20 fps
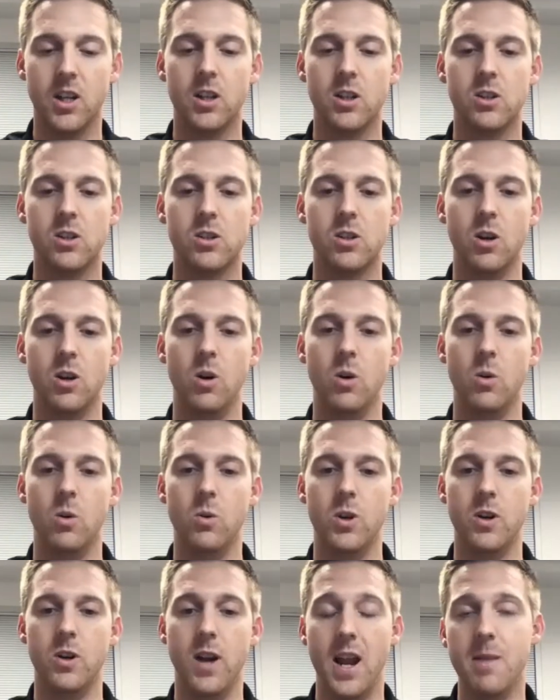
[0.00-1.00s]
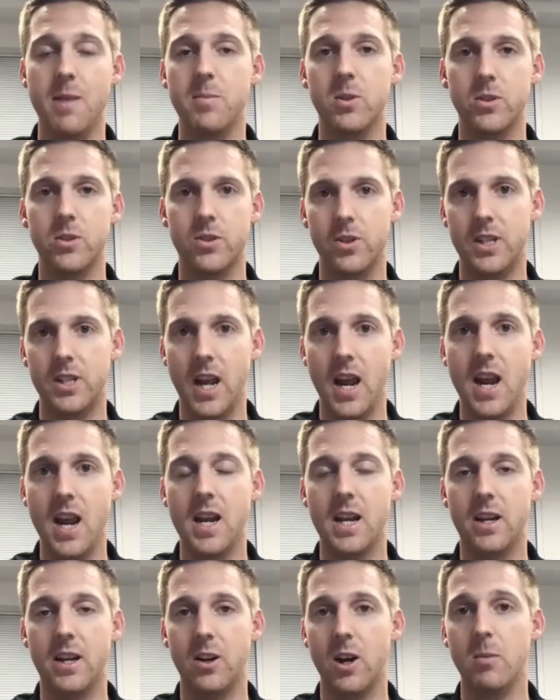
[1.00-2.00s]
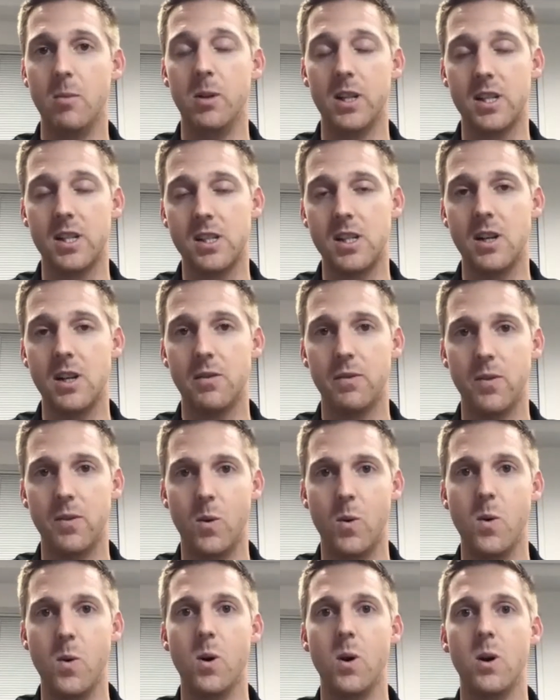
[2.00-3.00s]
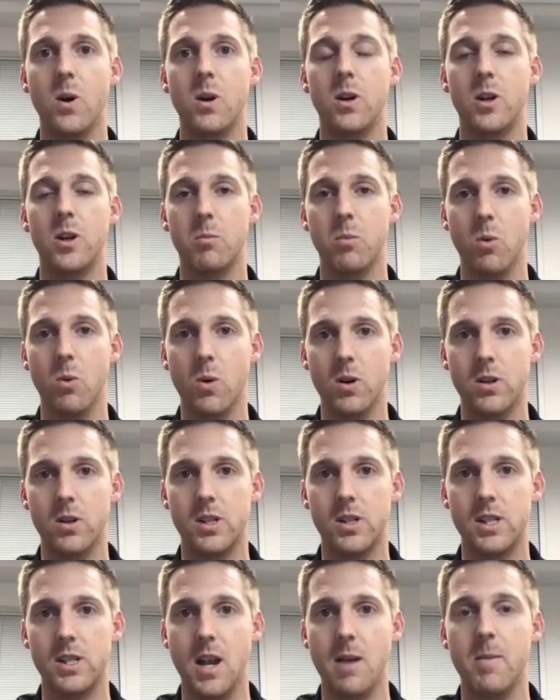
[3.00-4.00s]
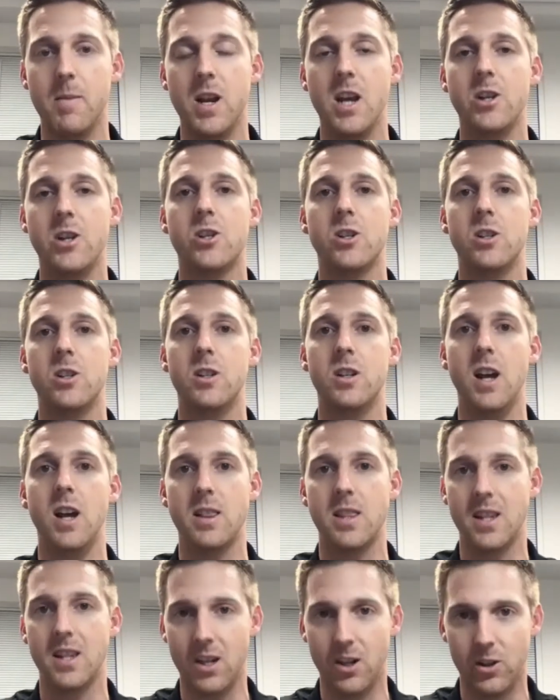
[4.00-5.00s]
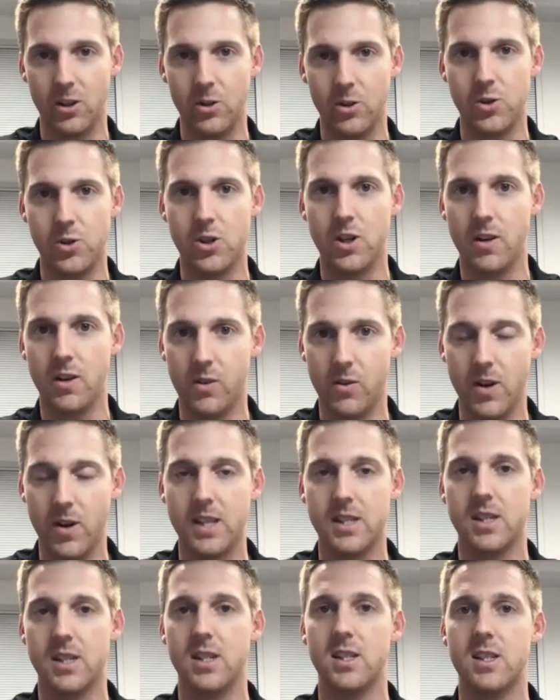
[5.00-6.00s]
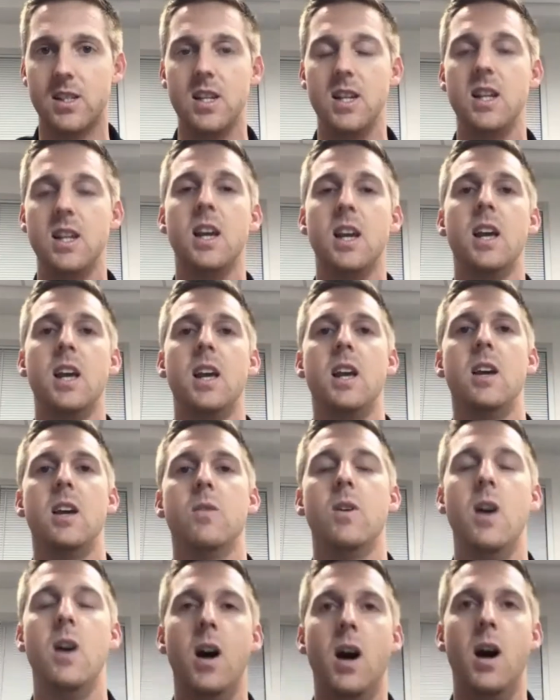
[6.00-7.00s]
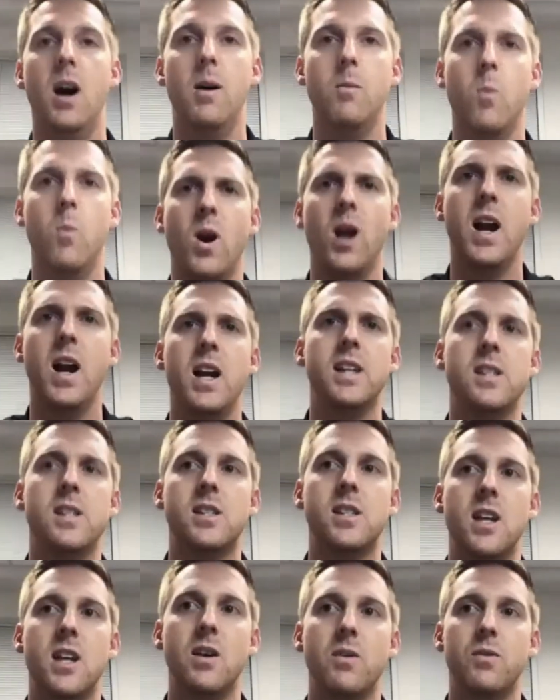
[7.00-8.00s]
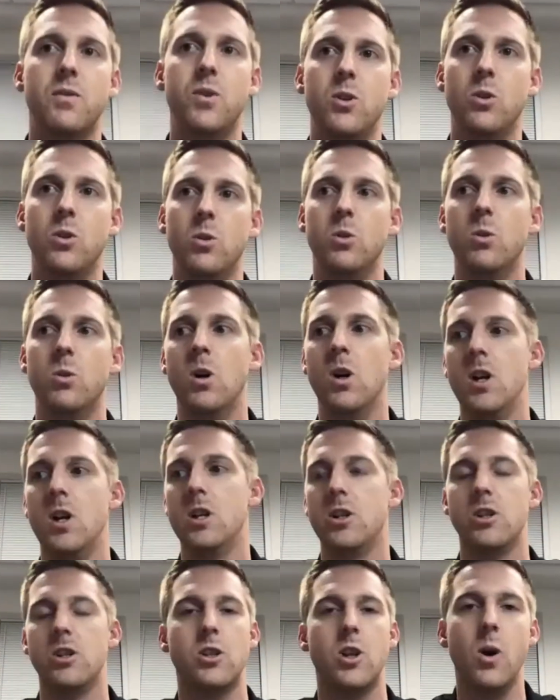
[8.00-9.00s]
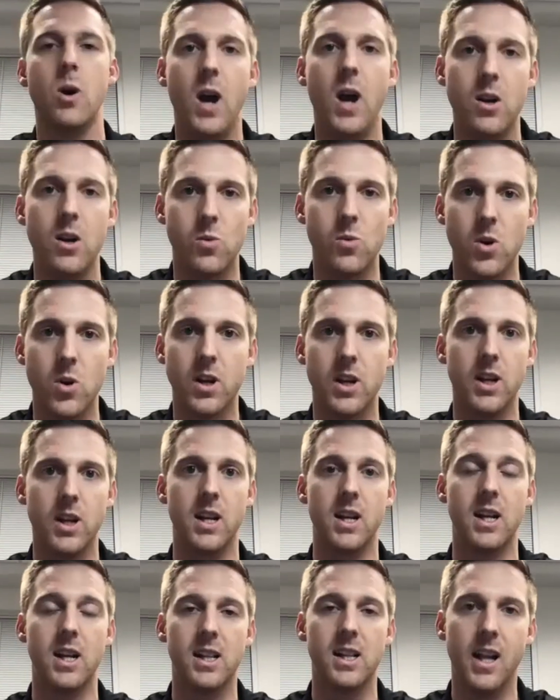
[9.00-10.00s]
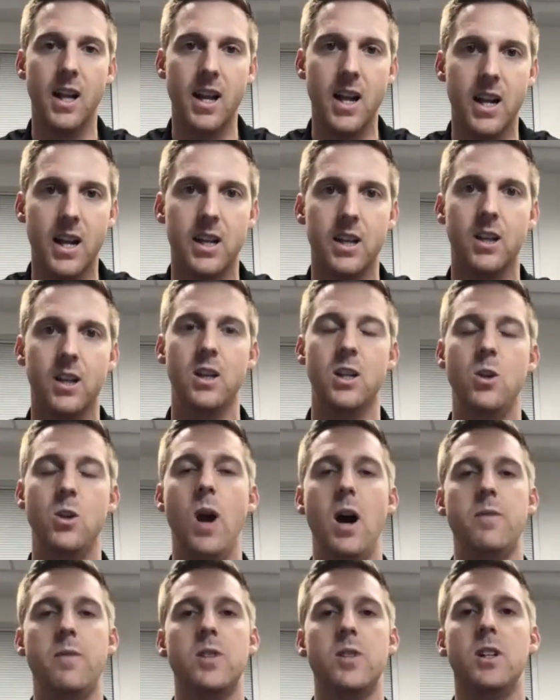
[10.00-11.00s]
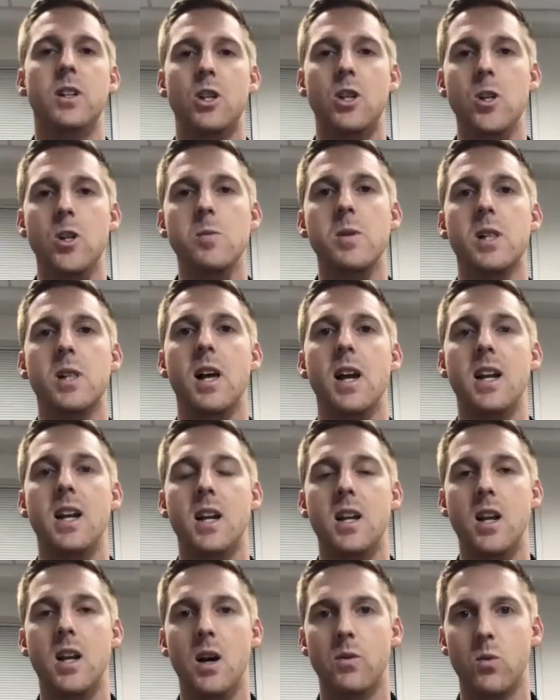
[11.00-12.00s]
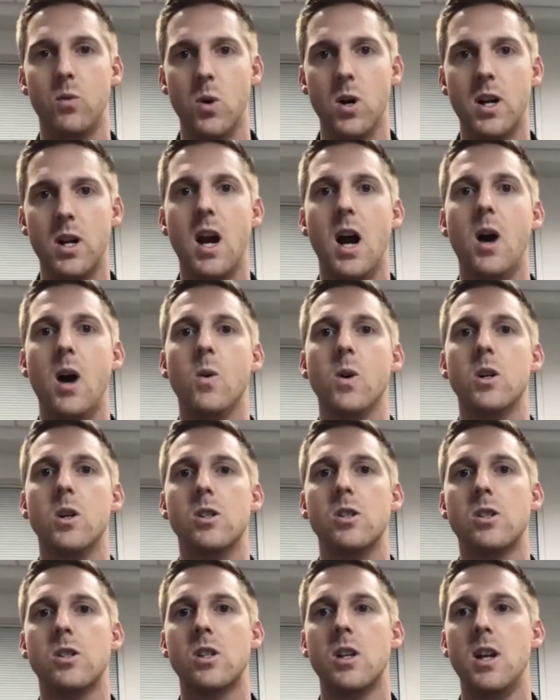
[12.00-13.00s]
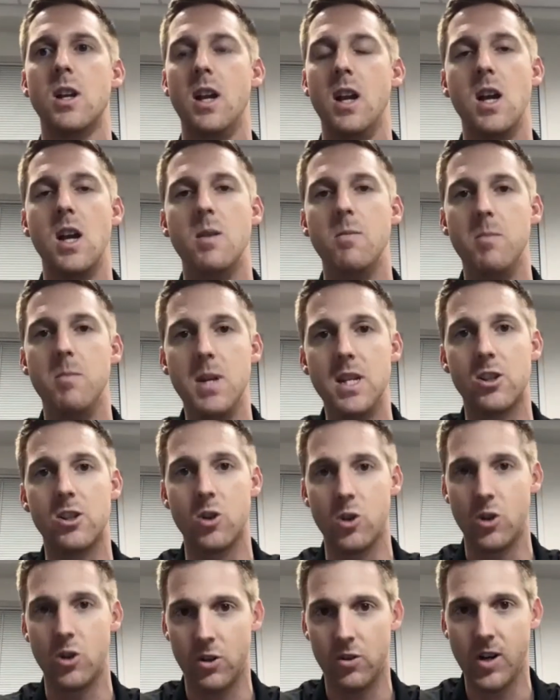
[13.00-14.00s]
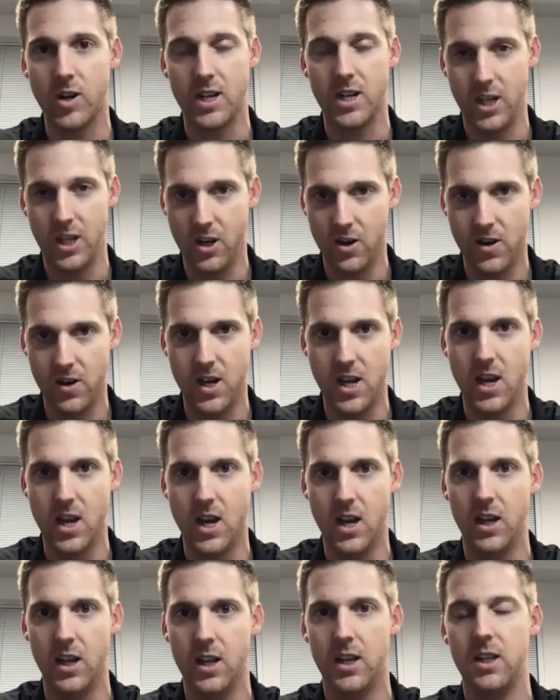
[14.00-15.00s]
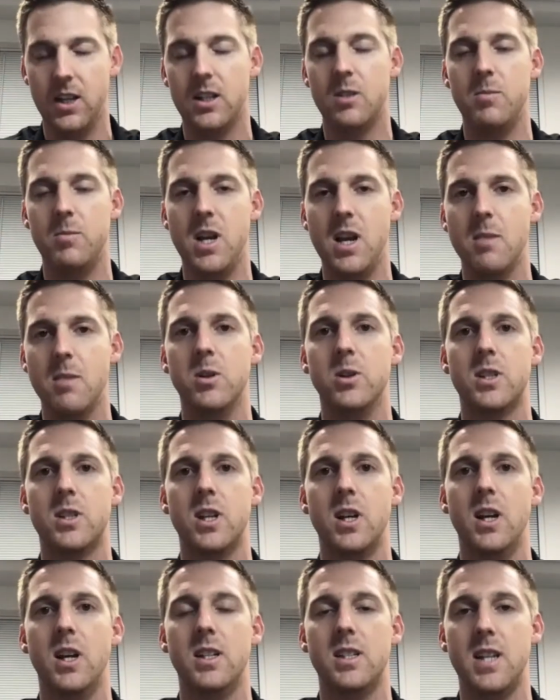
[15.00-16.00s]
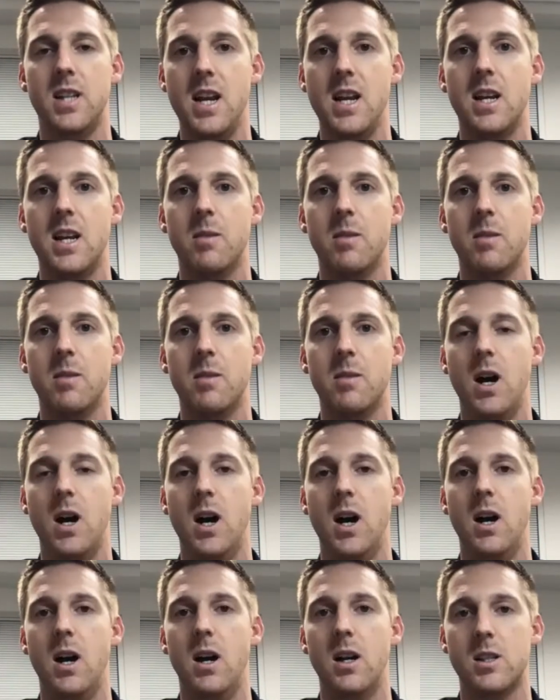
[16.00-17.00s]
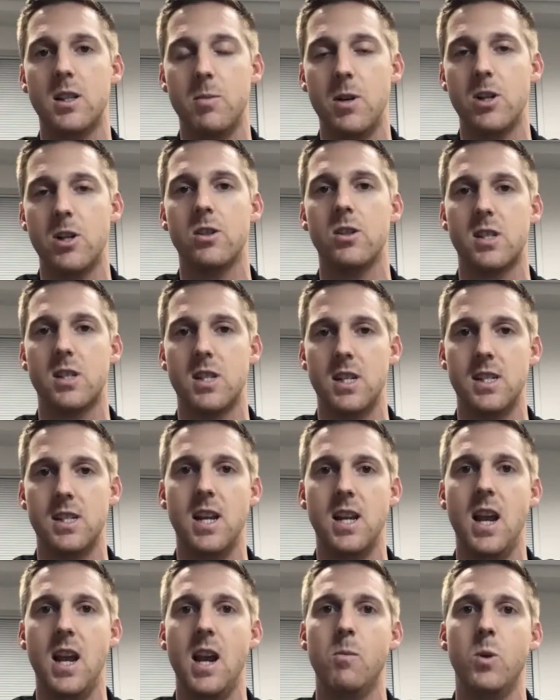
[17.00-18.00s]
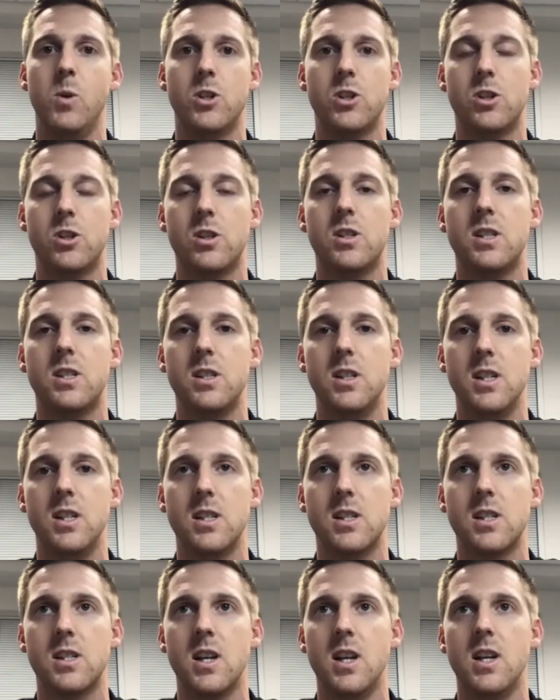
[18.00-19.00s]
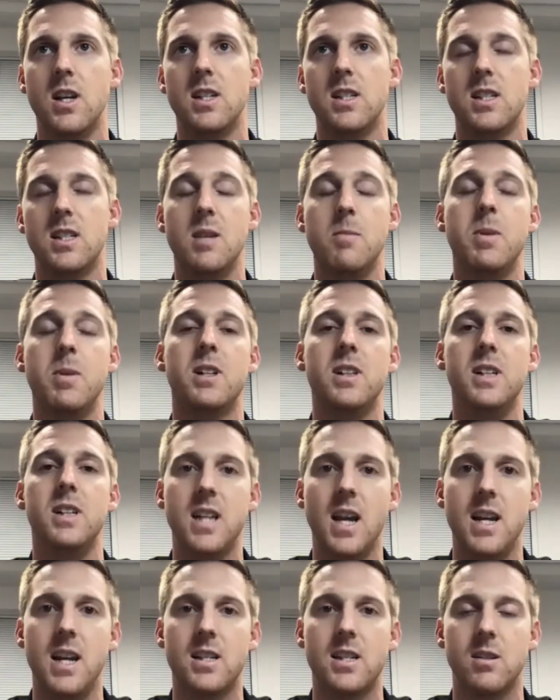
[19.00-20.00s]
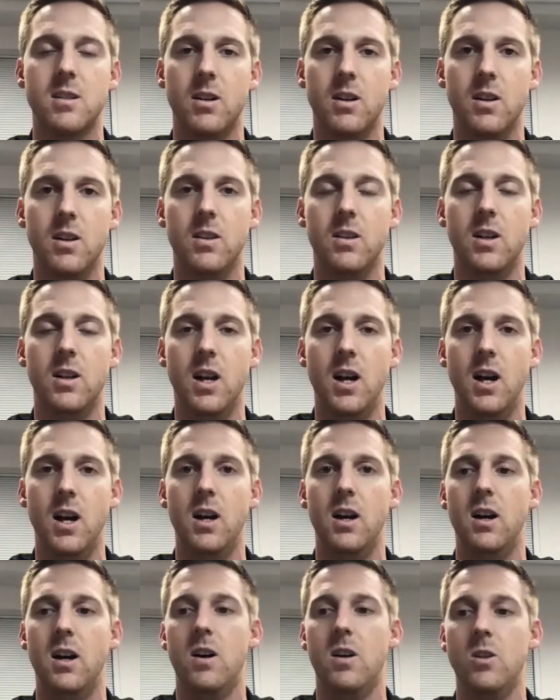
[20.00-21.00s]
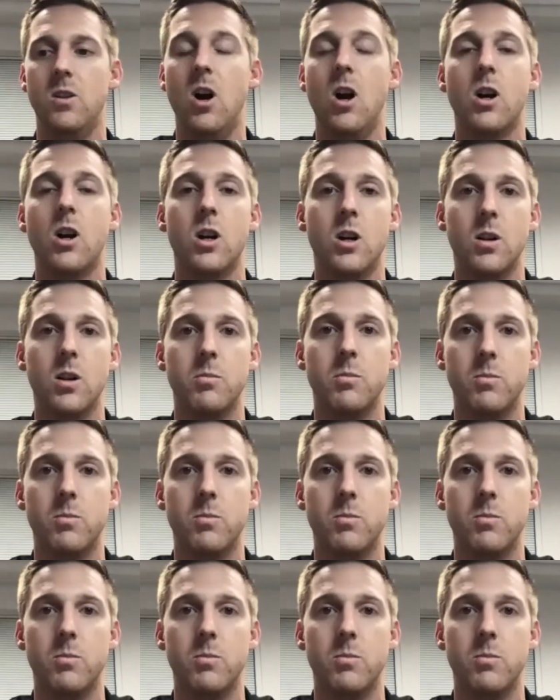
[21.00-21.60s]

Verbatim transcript: So you're able to take, you're able to sit for your board's examination at the conclusion of a residency. Um, whereas if you just go out and work in a clinic, you have to accumulate enough work hours and meet certain criteria to be able to take a, uh, a specialist exam, which is typically takes a, a, a longer